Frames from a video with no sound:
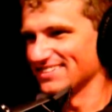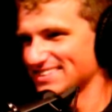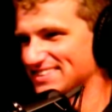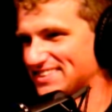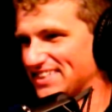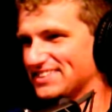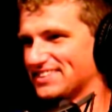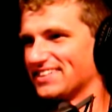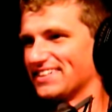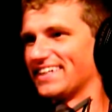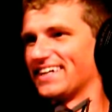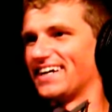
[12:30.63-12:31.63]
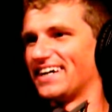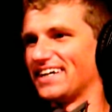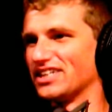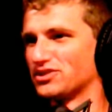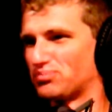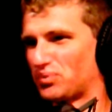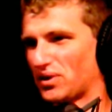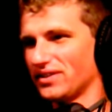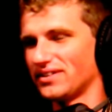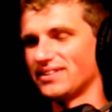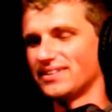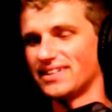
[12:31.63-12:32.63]
Caesar and his
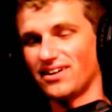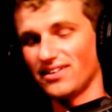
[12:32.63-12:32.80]
brother and